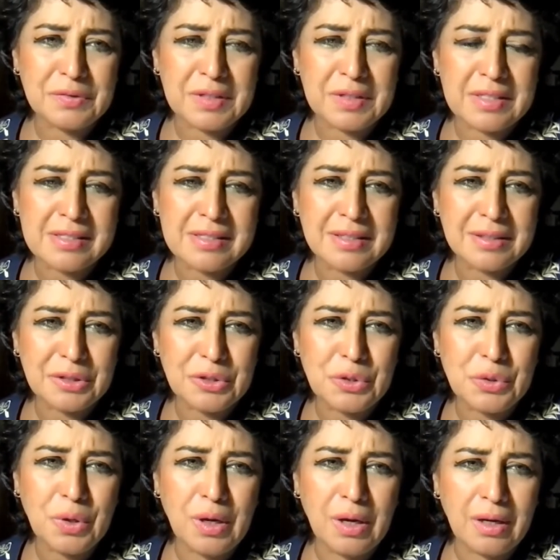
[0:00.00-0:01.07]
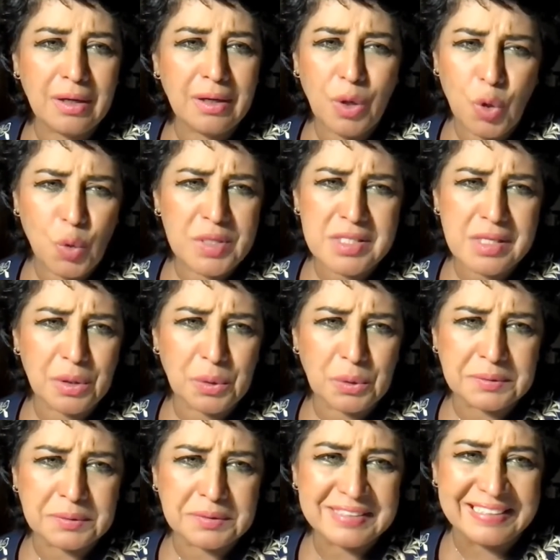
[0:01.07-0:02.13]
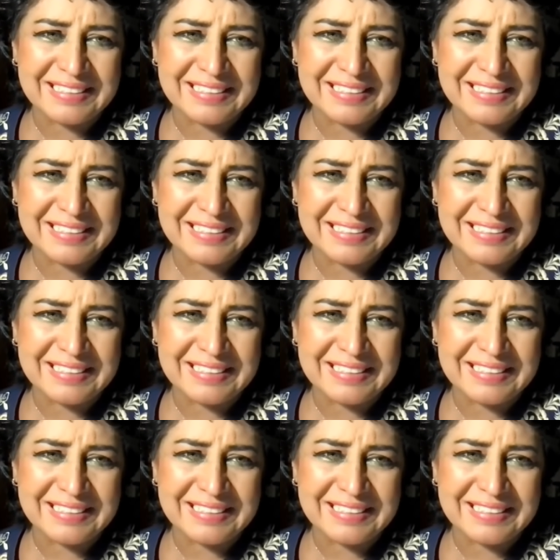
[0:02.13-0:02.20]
of it. You are always alone.